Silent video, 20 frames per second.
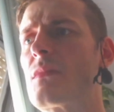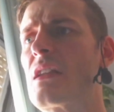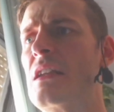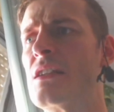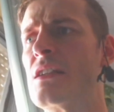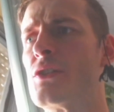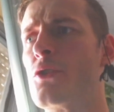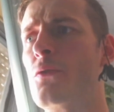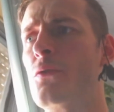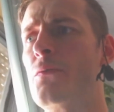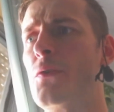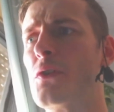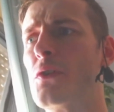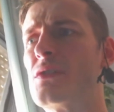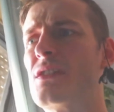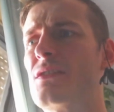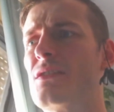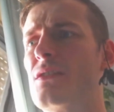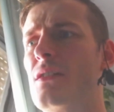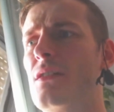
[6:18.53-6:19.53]
So
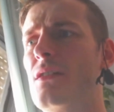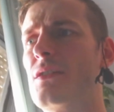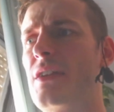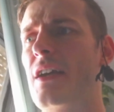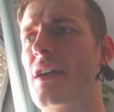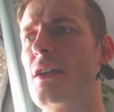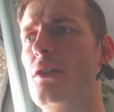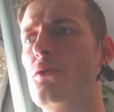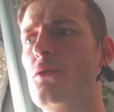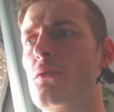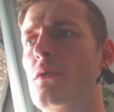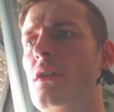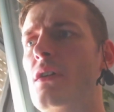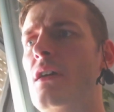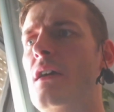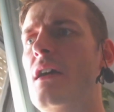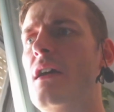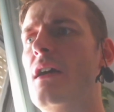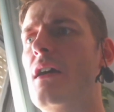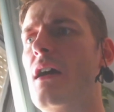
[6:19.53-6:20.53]
first, take a look
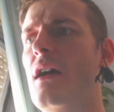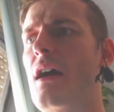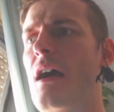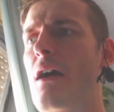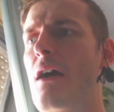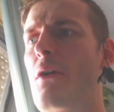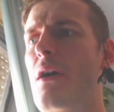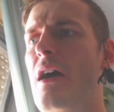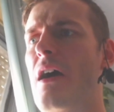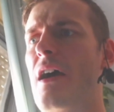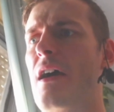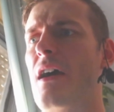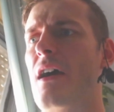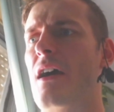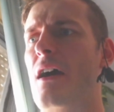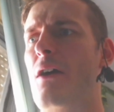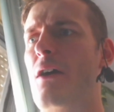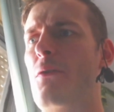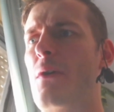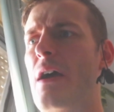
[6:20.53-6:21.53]

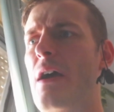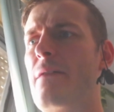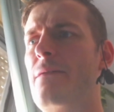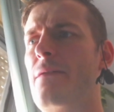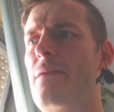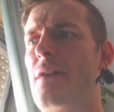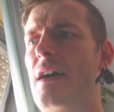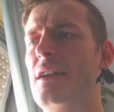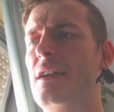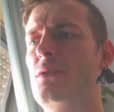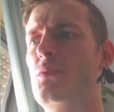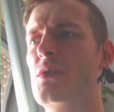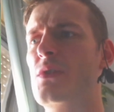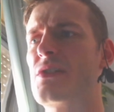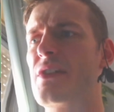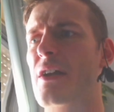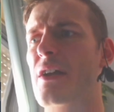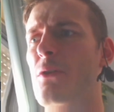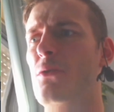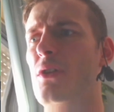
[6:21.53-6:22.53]
how I fight with
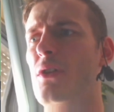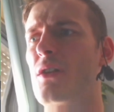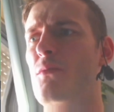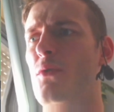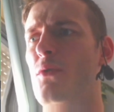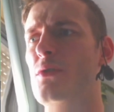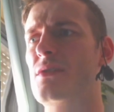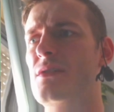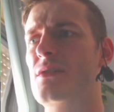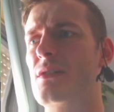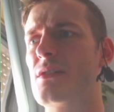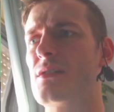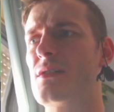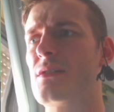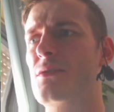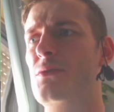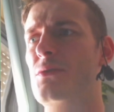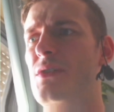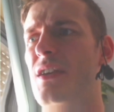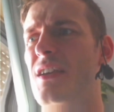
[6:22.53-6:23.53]
regular monsters.
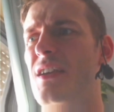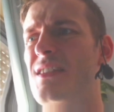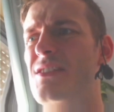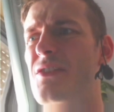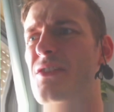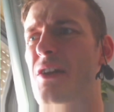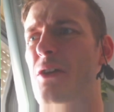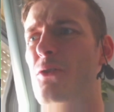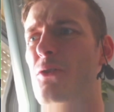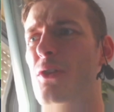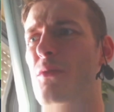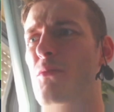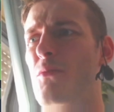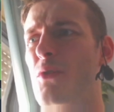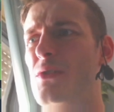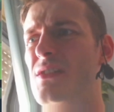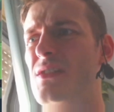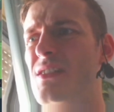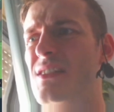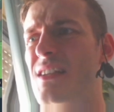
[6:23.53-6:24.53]
You see, it's regular
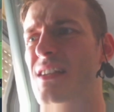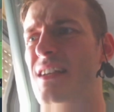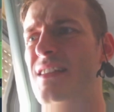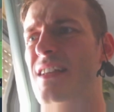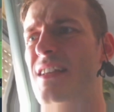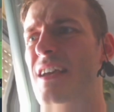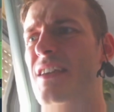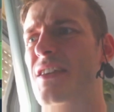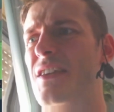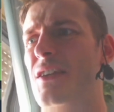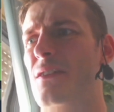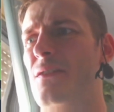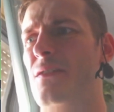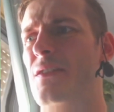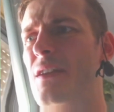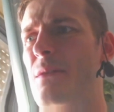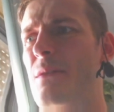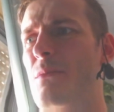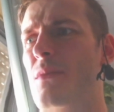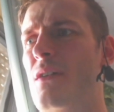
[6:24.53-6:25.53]
monsters, and I kill
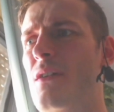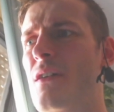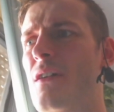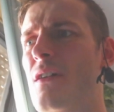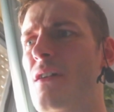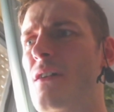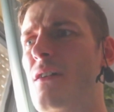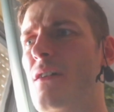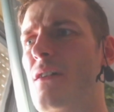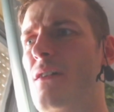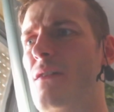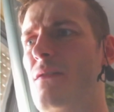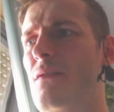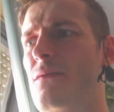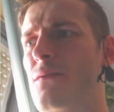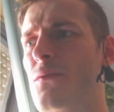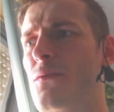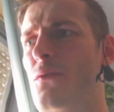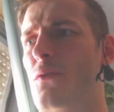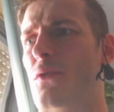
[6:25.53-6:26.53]
them
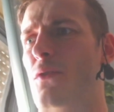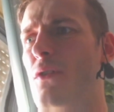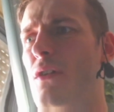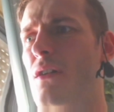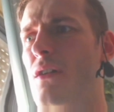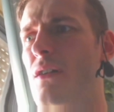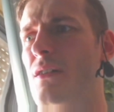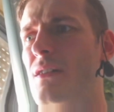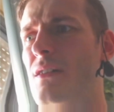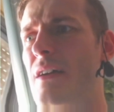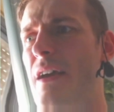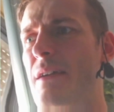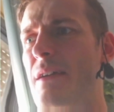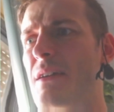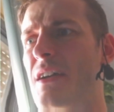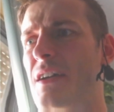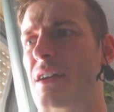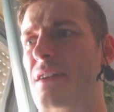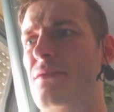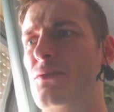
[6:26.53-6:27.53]
for. I
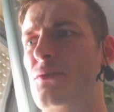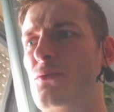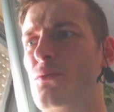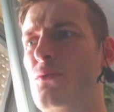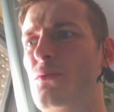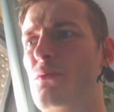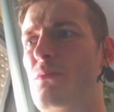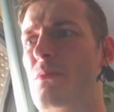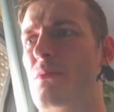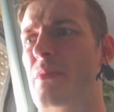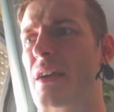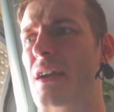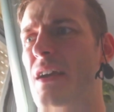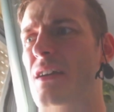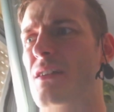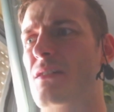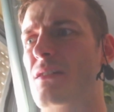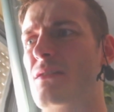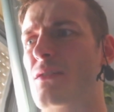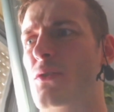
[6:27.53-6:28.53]
have to make
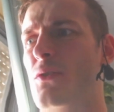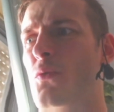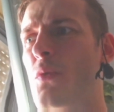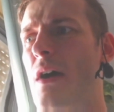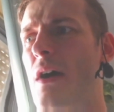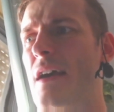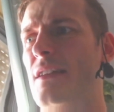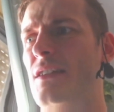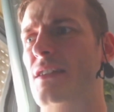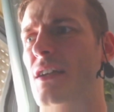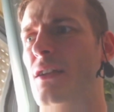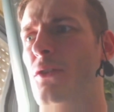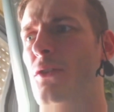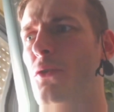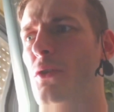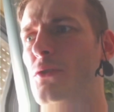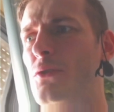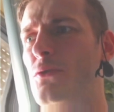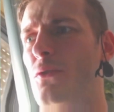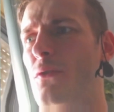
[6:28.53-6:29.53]
quite a
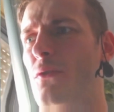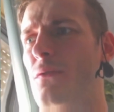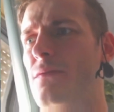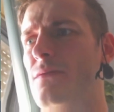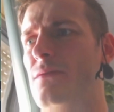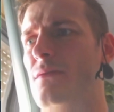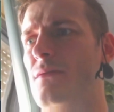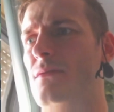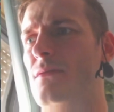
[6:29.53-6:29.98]
lot of